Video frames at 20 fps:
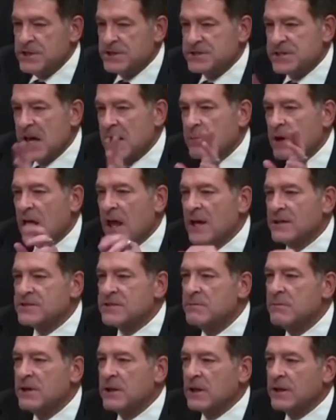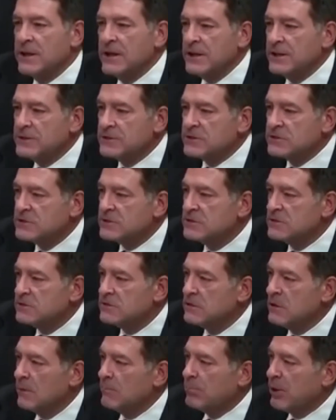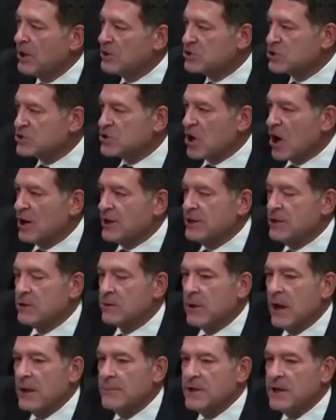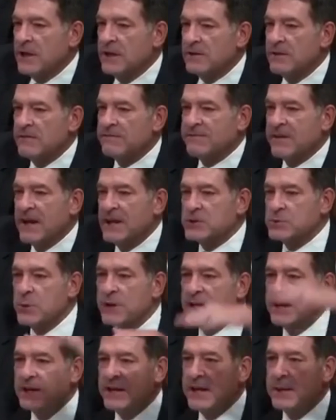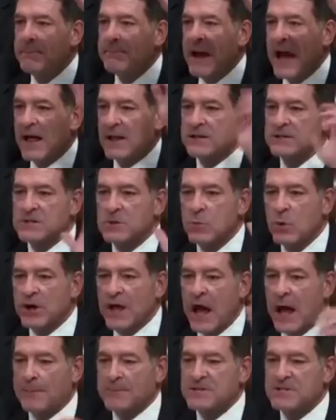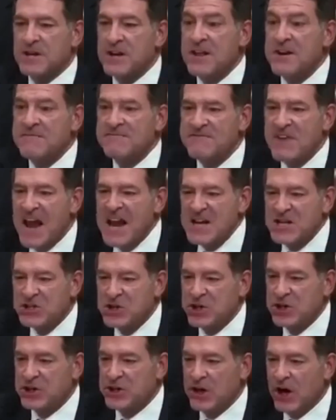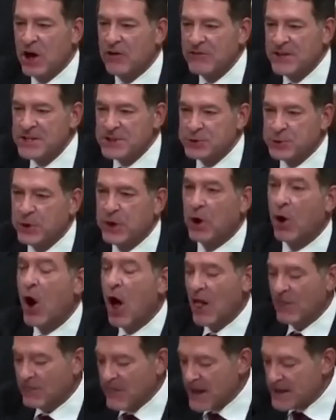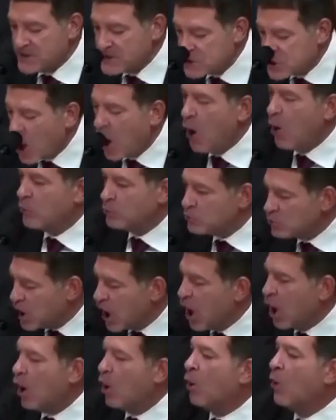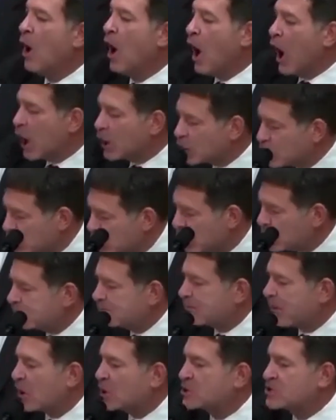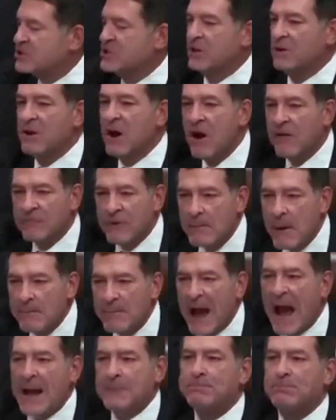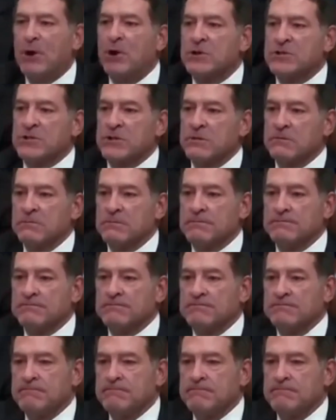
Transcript: destabilize the Middle East, punch Saudi Arabia in the face, we get an imbalance, and what happens? An invasion of Israel. They don't know a good person from a bad person.